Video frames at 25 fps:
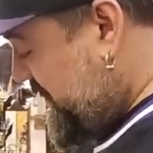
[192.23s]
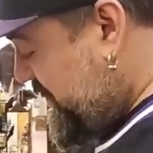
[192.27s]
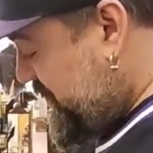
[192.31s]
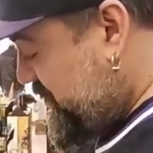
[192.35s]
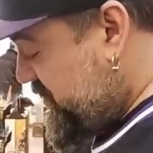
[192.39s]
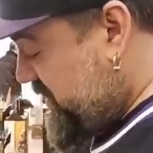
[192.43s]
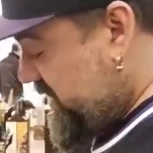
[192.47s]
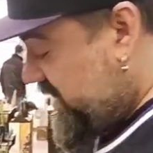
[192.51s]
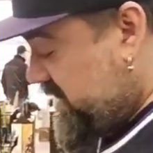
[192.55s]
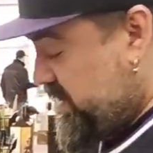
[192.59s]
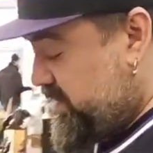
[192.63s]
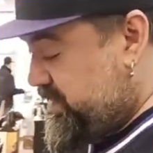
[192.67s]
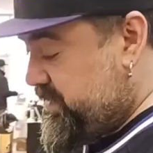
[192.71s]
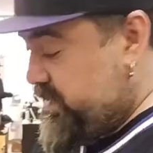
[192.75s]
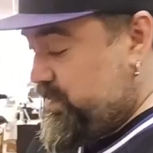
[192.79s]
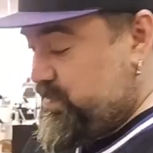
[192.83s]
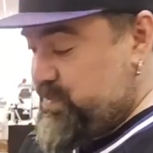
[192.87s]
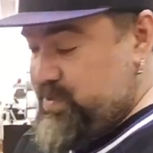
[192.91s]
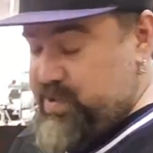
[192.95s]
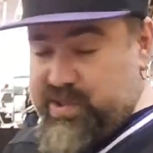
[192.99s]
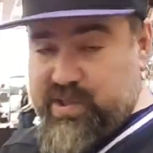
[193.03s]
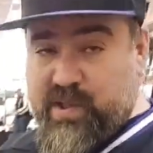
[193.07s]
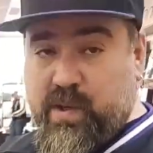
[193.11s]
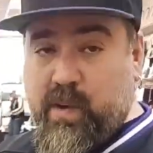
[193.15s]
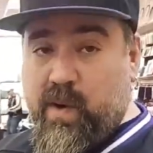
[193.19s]
Check out those
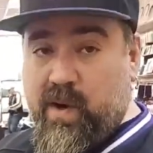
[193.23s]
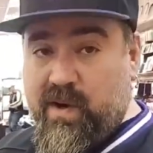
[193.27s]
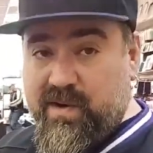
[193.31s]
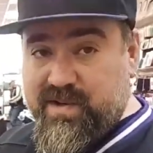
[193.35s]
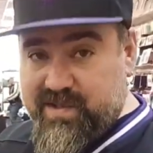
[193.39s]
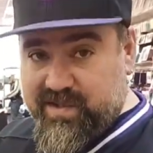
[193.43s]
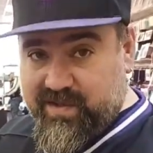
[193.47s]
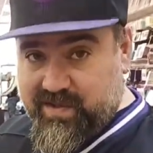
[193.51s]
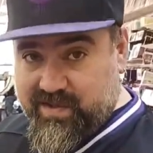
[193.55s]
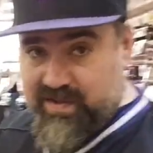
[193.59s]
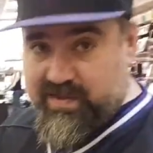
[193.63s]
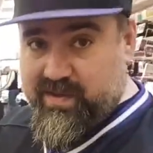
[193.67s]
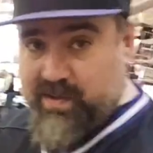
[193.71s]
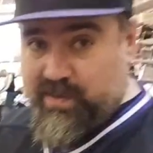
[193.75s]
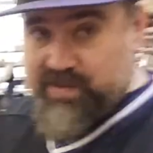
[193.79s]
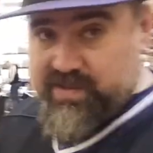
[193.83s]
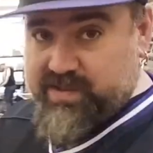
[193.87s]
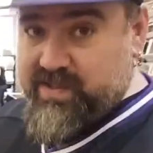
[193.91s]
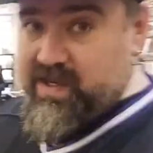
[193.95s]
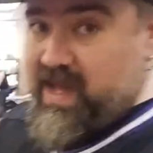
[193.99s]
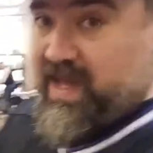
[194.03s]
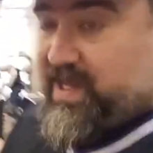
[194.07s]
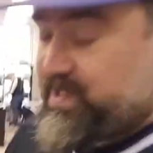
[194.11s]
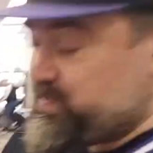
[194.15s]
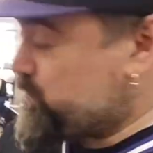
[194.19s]
shorts. Those
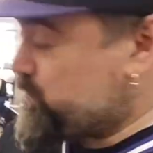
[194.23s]
guys